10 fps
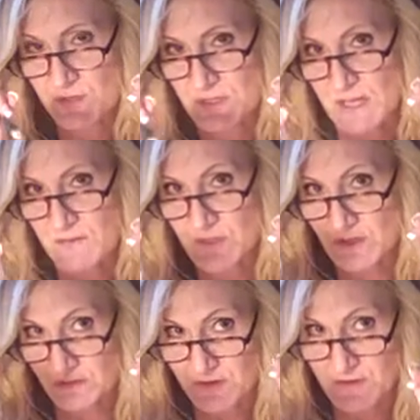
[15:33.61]
to
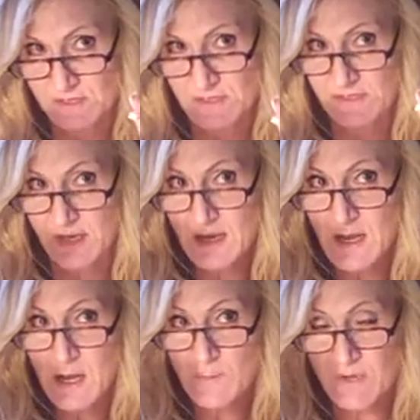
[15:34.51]
esophageal varices,
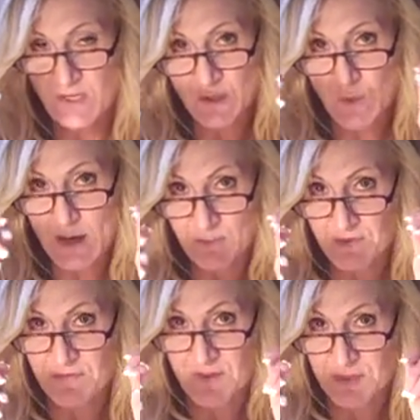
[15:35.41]
because you want to
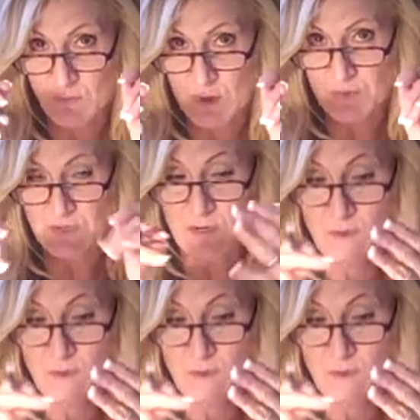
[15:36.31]
prevent them rupturing.